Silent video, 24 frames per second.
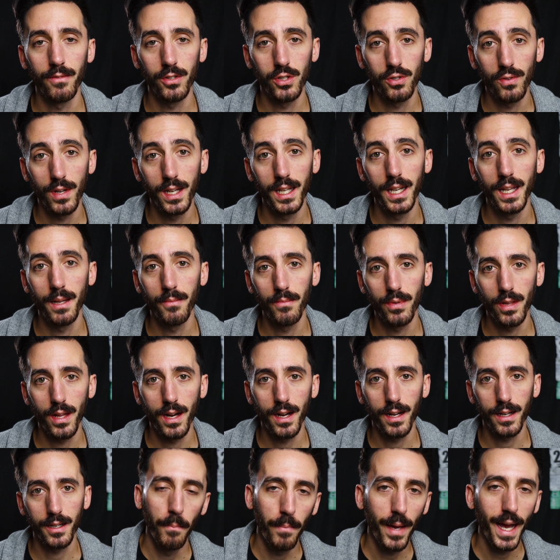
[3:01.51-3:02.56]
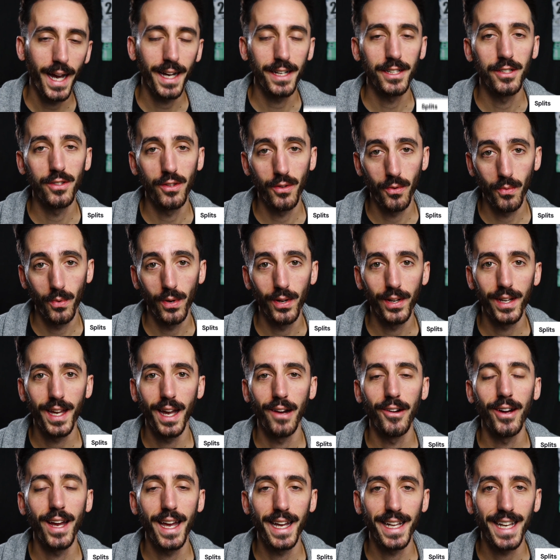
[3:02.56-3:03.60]
of a training block, back to the
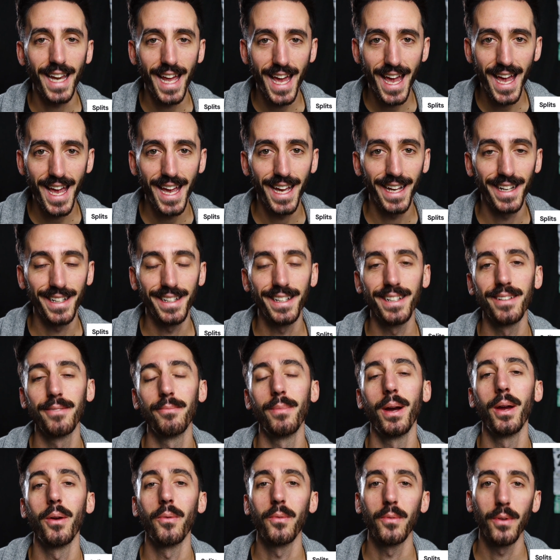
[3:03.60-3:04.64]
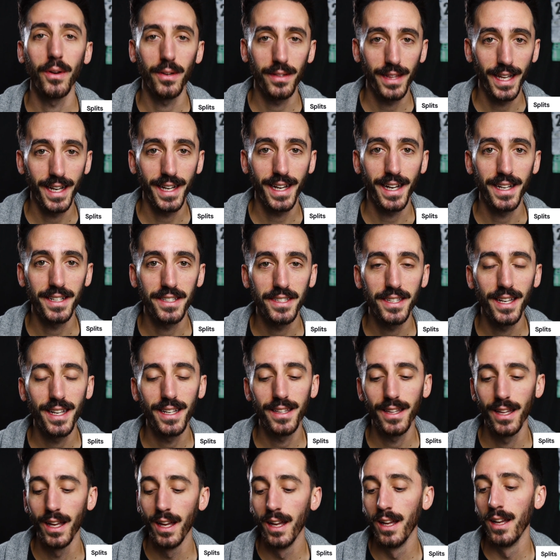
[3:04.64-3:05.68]
workout at hand. Like I
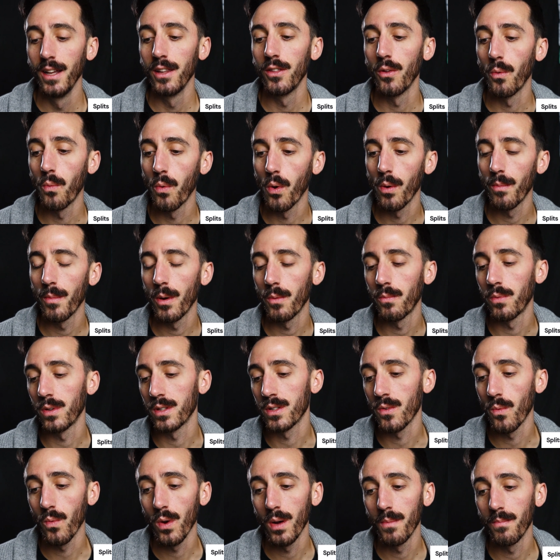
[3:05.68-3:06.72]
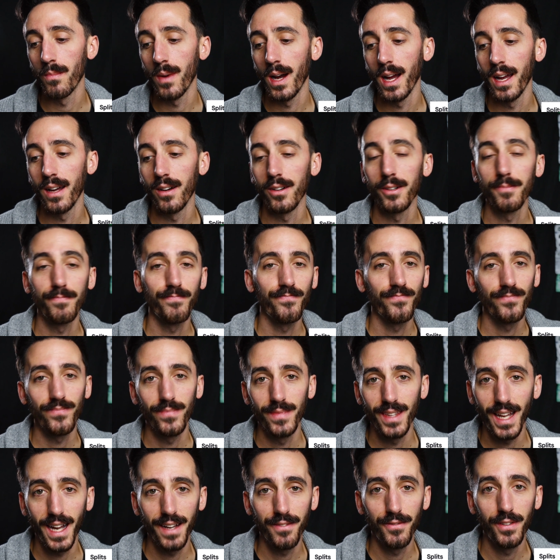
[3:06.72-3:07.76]
said, the warm-up was a 1-mile,
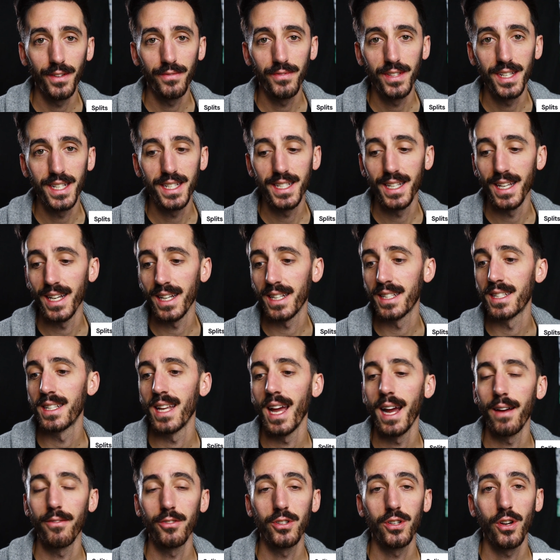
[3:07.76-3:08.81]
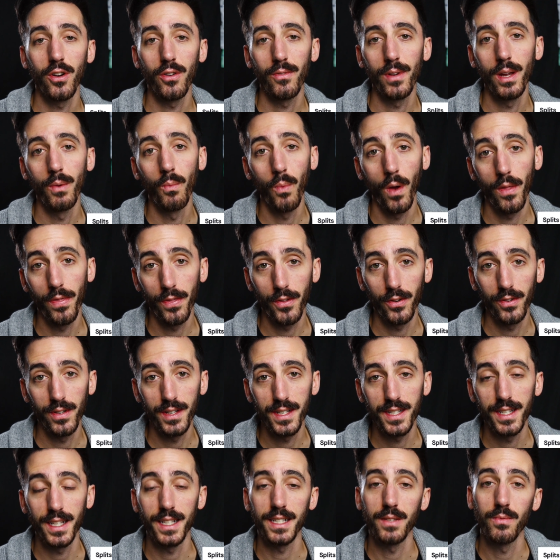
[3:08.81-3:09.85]
9:56, average heart rate
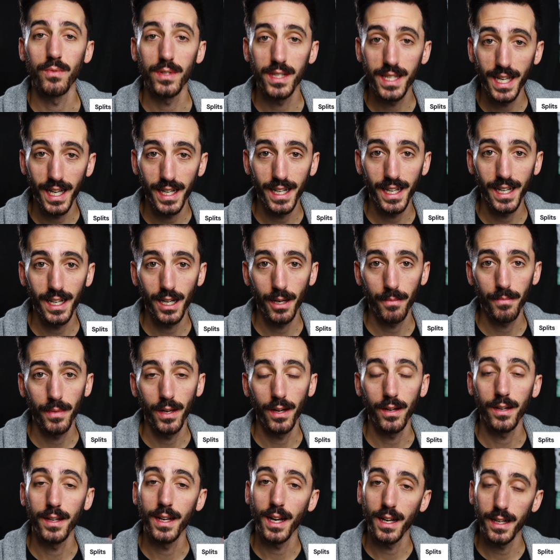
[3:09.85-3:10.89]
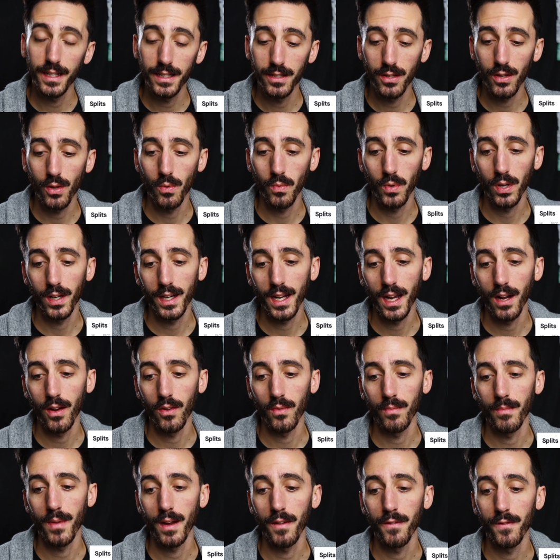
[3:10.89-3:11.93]
136, was getting it up there. Got into the
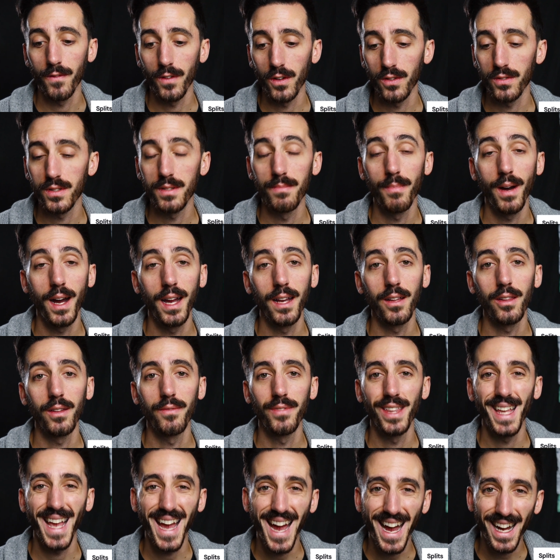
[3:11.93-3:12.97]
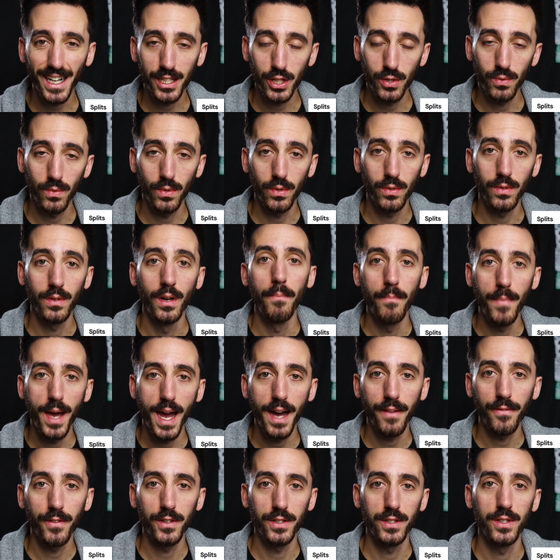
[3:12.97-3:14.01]
workout. My first mile of the actual
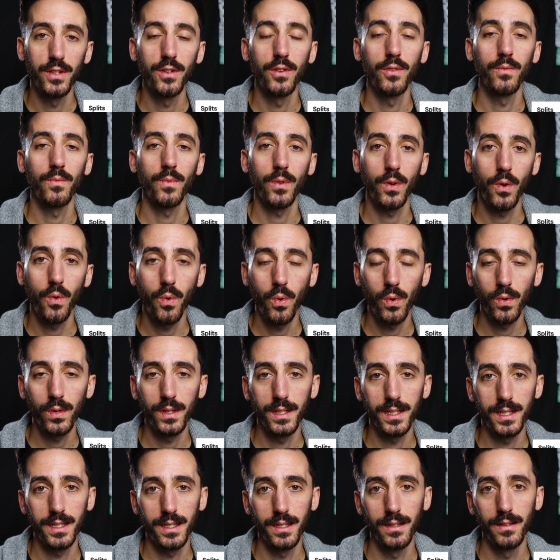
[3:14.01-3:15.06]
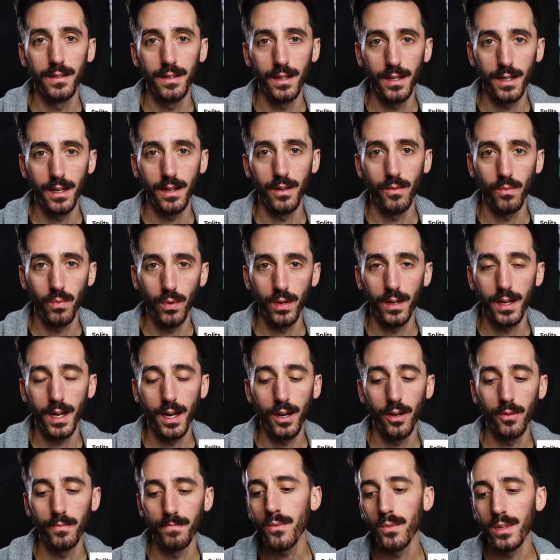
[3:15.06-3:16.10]
Maffetone recorded
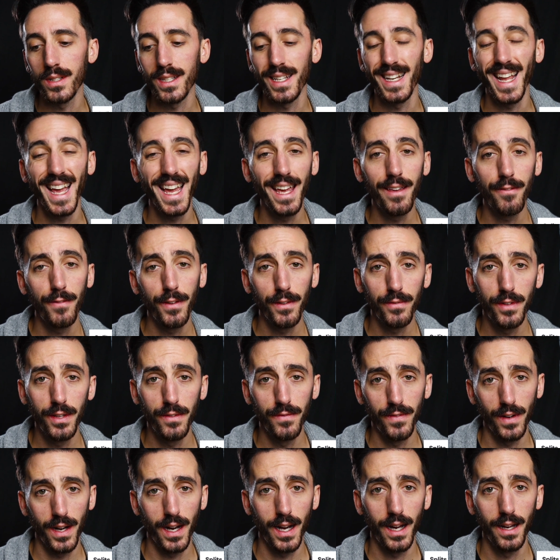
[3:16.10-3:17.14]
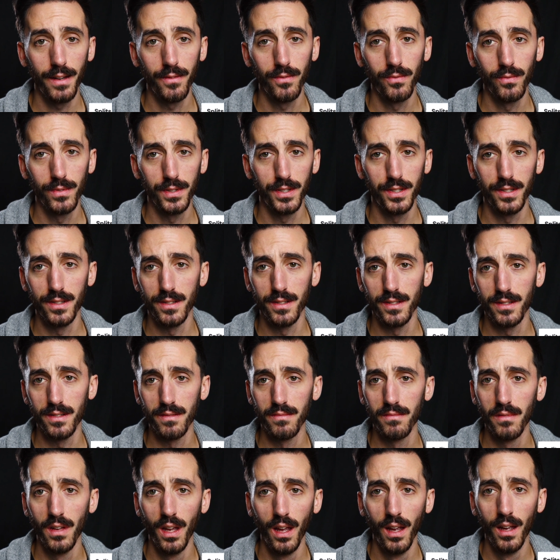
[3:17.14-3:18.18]
workout was an 8:55, which is
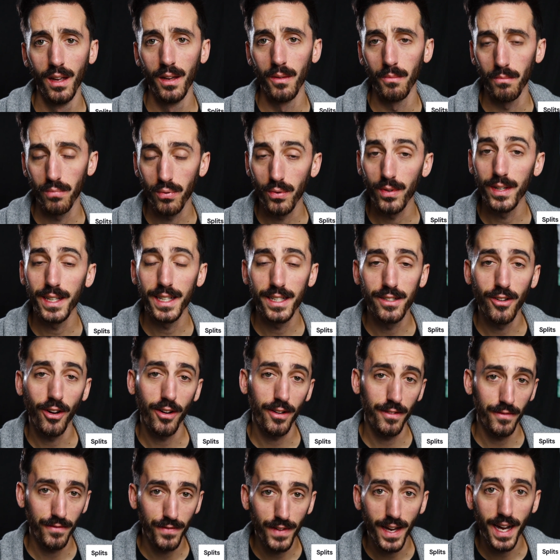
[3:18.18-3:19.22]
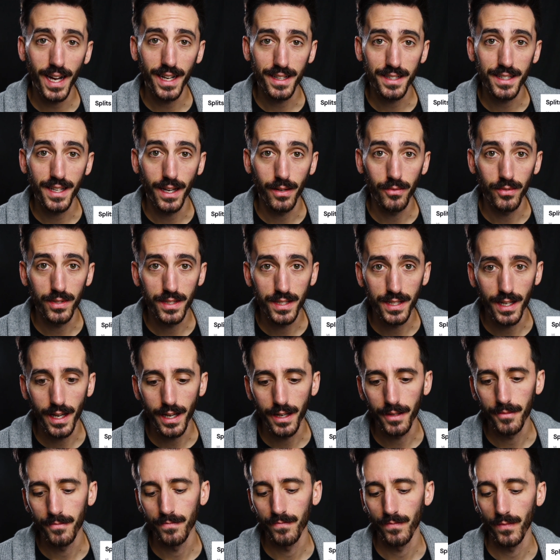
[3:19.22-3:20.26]
pretty darn fast, I would
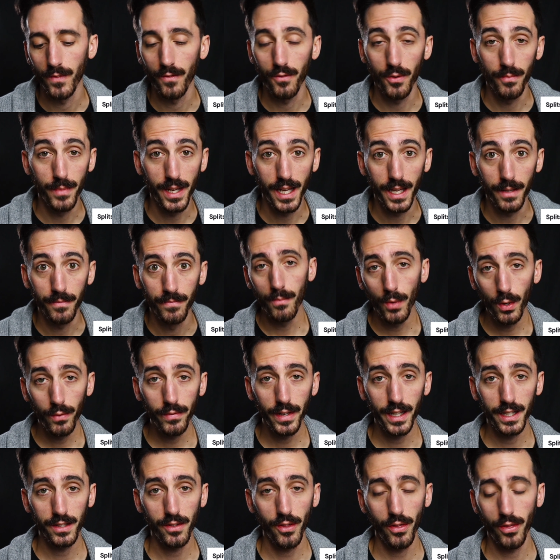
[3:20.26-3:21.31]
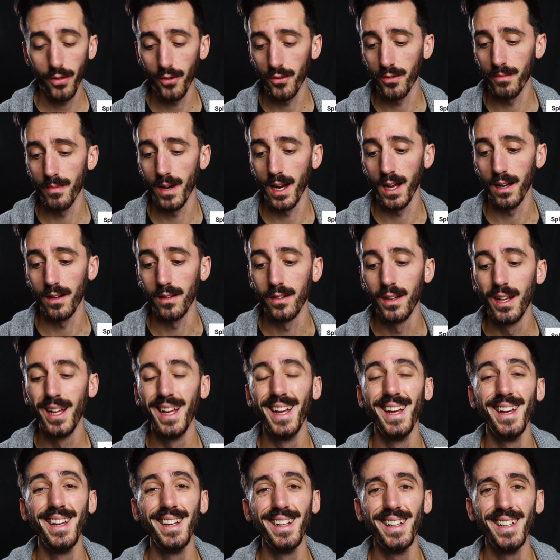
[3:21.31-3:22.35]
say, for me. Moving into the third mile,
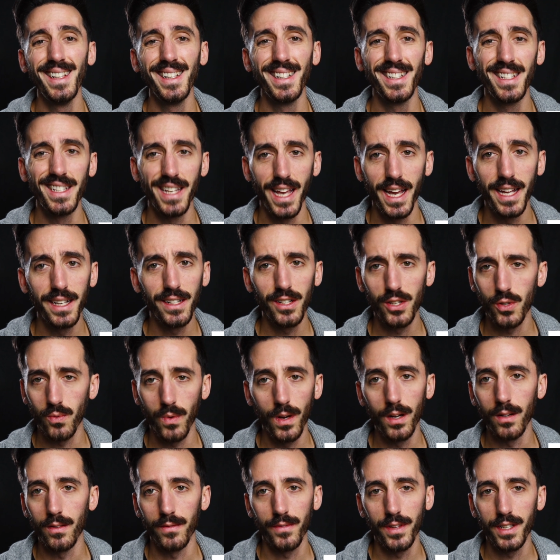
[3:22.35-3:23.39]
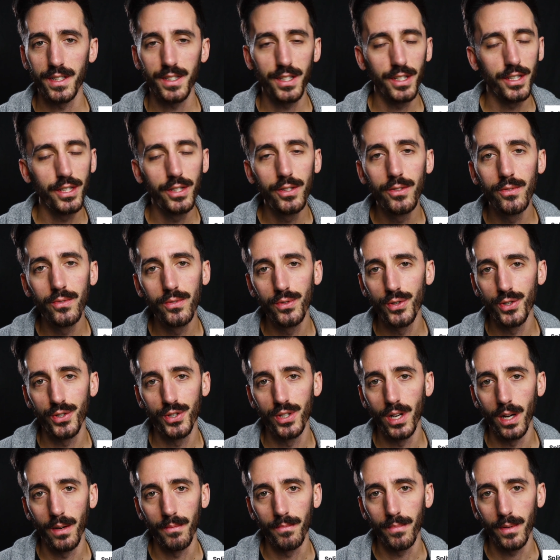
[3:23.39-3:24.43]
10:12. That's a huge
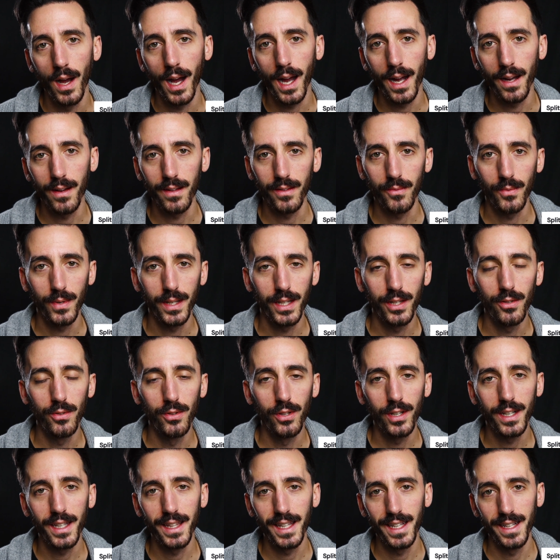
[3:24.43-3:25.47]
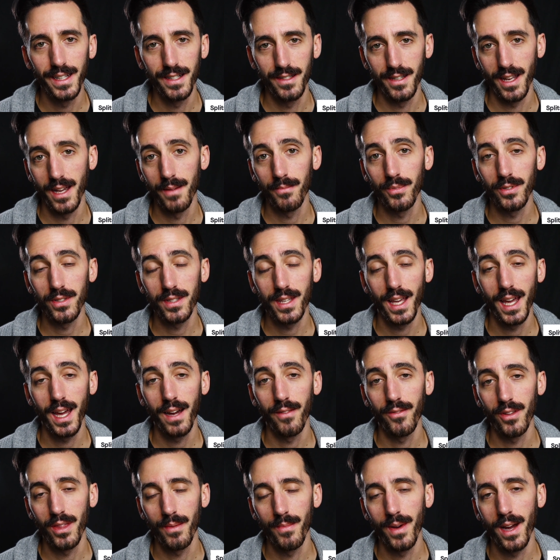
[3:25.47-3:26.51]
jump. When you look at the examples they
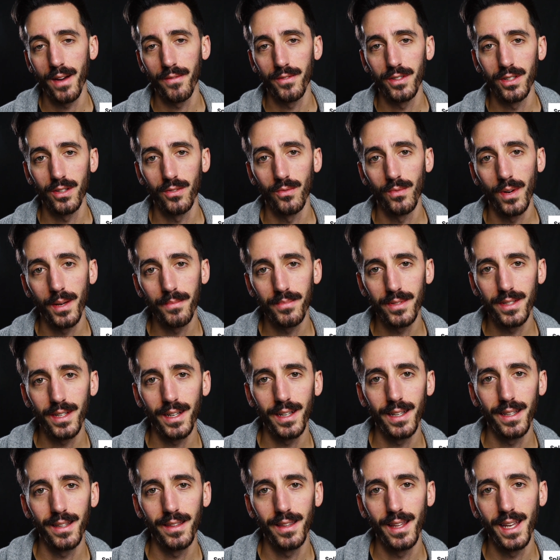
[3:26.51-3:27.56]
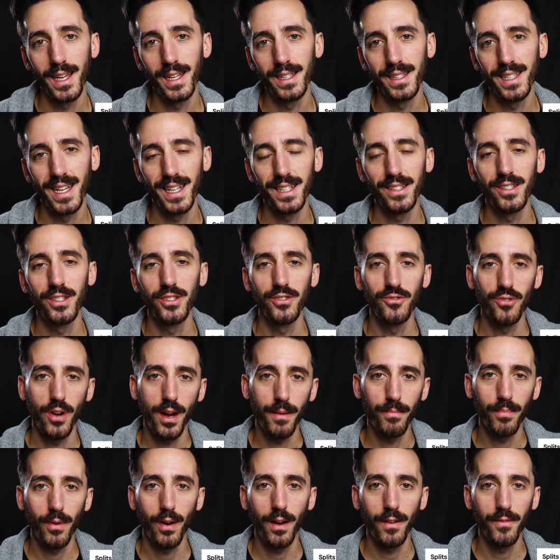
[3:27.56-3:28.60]
have on the Maffetone website, they tend to
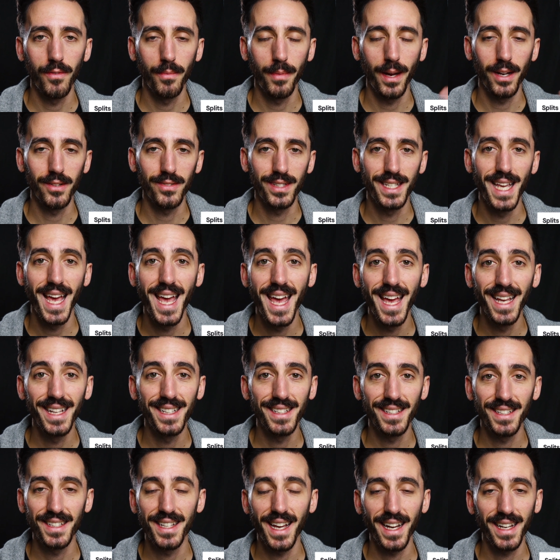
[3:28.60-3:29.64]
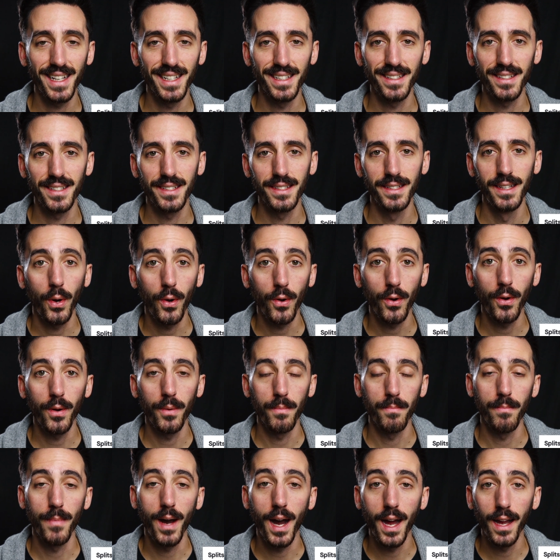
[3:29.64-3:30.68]
drop off about 10 seconds per
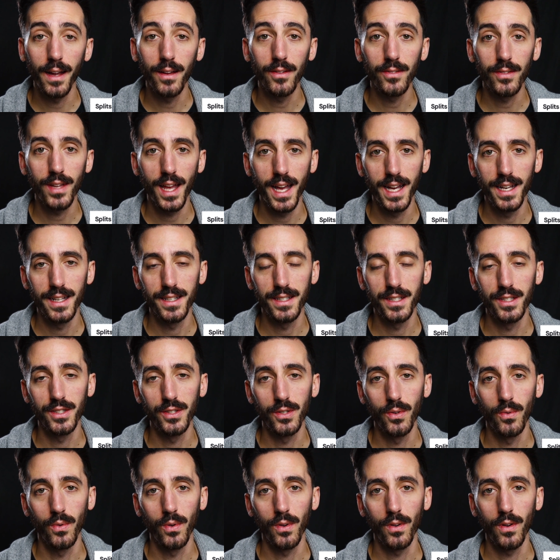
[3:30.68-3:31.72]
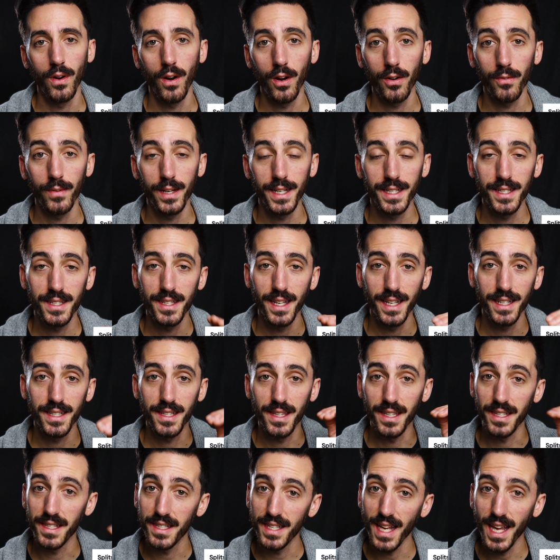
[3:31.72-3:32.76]
mile as your heart rate stays
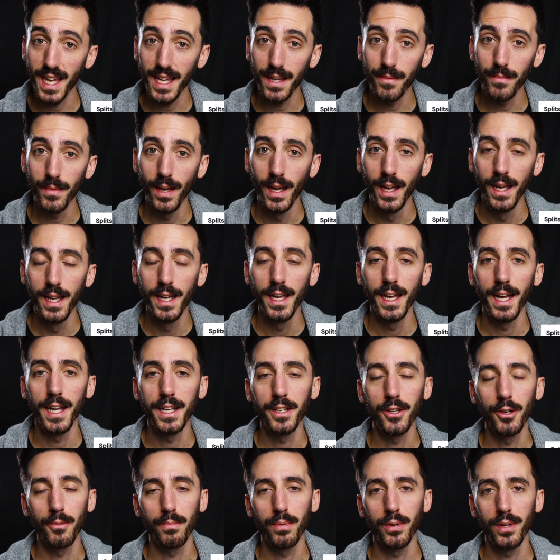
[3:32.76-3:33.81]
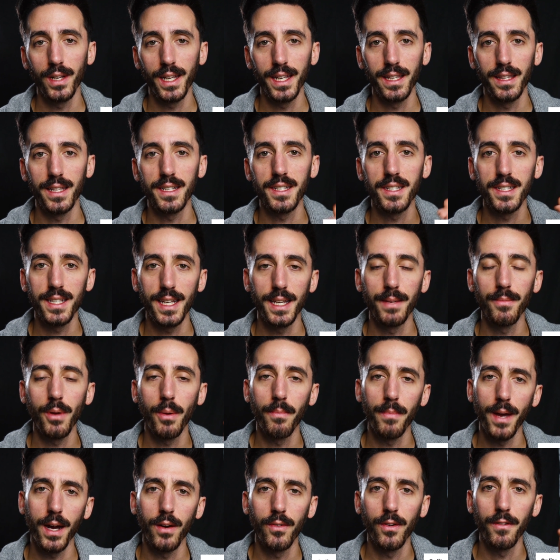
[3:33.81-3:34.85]
the same and you're putting in the same
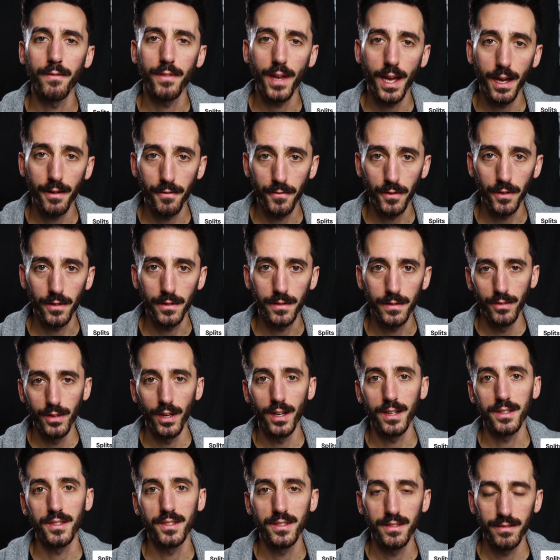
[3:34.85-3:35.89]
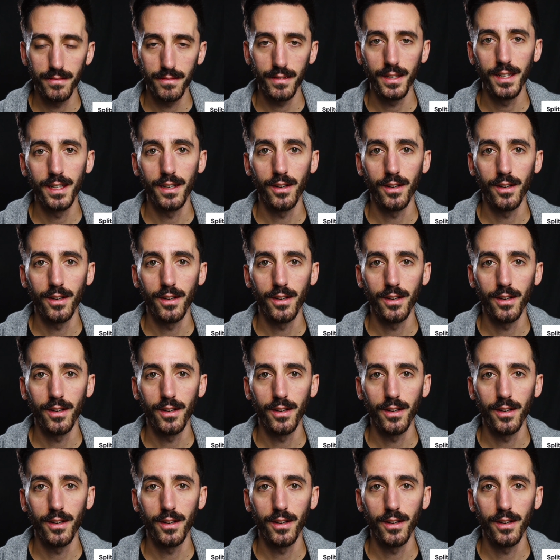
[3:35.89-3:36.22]
amount of effort. Thus,